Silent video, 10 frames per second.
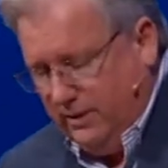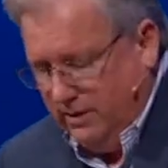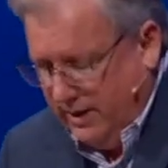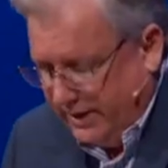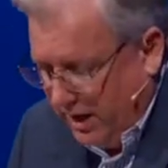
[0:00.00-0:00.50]

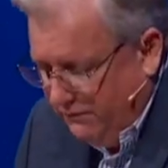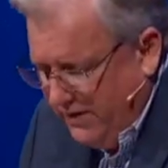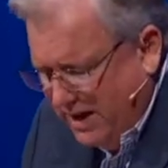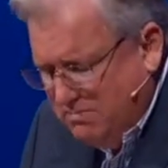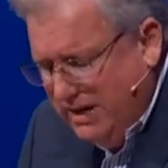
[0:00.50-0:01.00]
I've got to
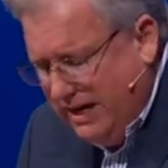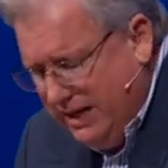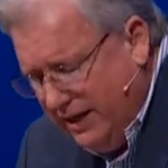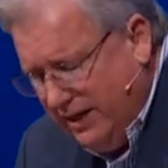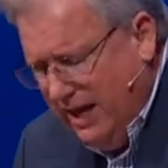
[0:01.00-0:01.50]
find
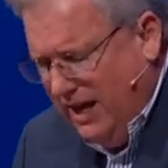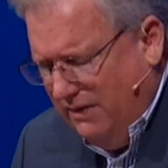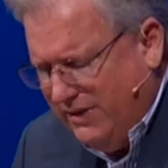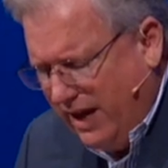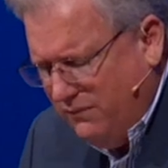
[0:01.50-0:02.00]
meaning.
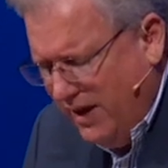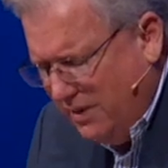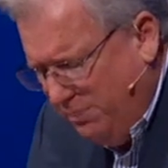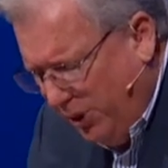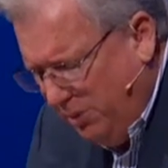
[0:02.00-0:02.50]
I've got to
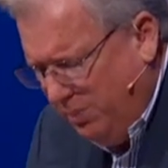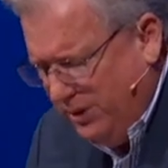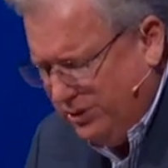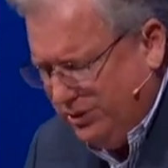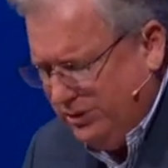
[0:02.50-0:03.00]
find
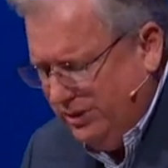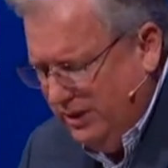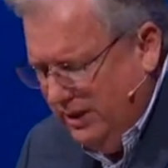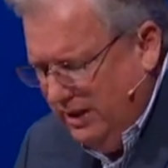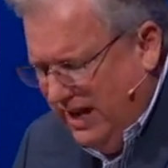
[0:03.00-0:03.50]
purpose.
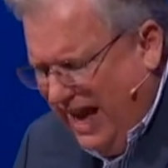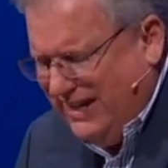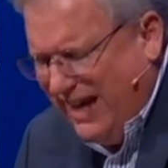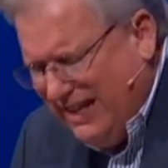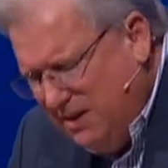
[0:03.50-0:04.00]
I've
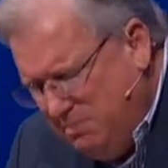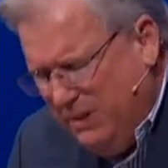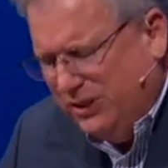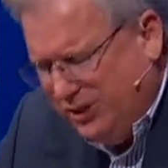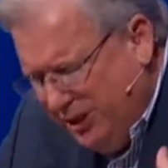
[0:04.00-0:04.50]
got to get
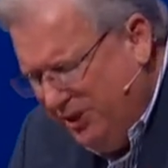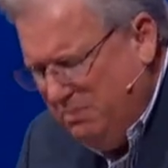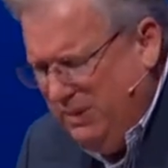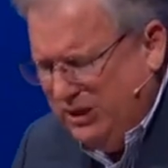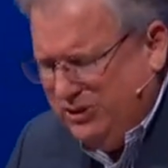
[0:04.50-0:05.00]
busier and
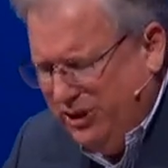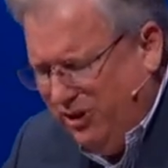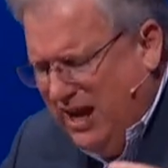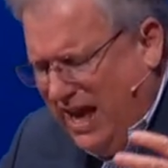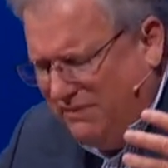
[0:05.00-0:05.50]

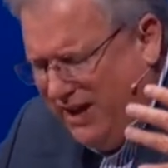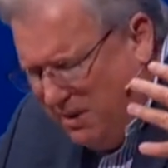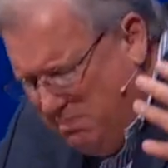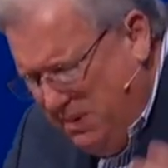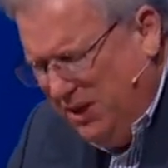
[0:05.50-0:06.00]
busier. I've got to
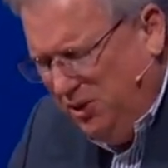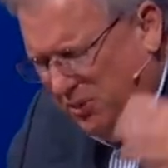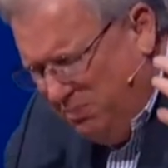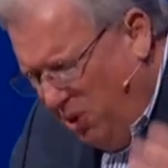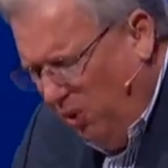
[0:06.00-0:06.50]
build
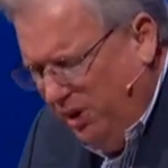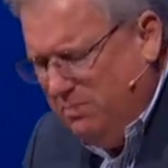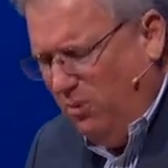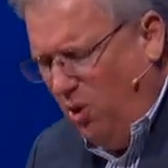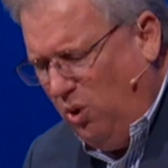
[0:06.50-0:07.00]
more
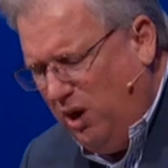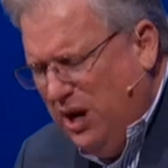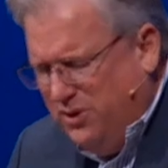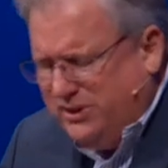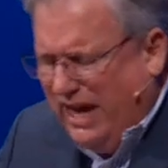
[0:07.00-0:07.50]
and more.
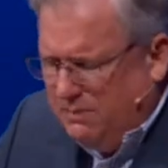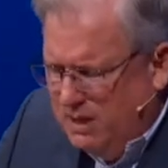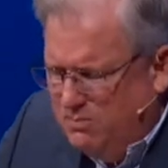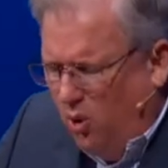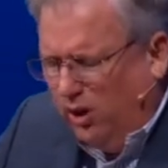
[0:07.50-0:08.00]
There's got to
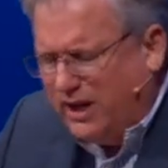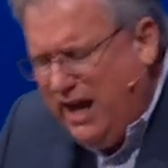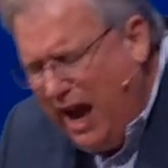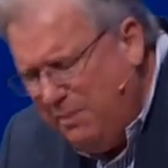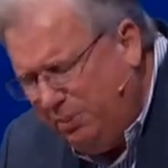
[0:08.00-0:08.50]
be more
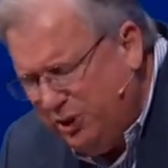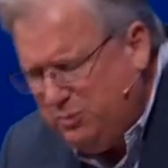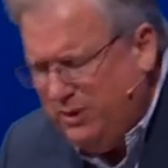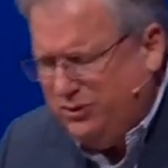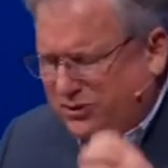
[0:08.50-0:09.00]

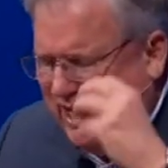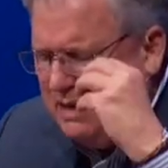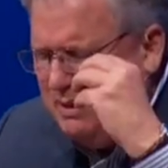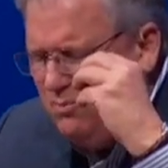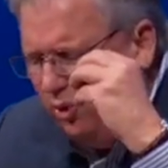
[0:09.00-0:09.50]
accomplishments. There's got to
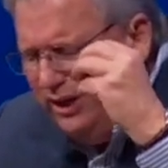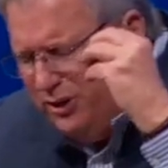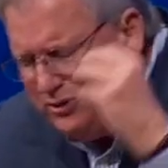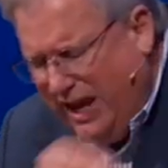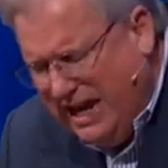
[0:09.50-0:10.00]
be more
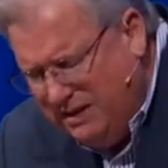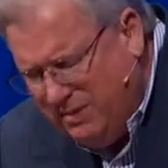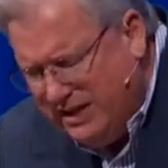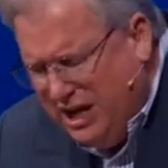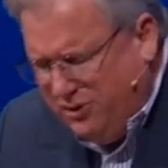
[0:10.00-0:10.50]

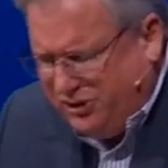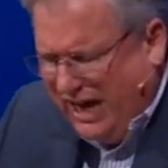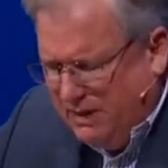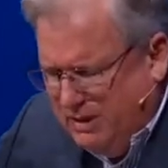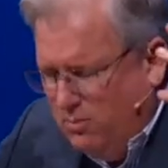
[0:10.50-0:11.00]
entertainment. There's
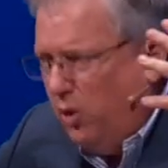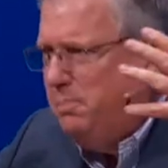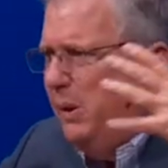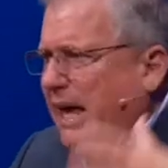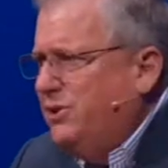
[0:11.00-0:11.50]
got to be more
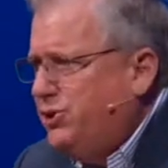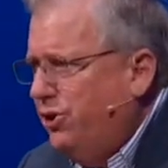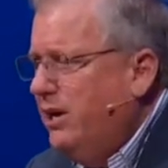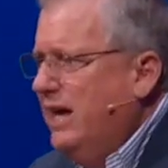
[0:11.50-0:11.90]
pleasure.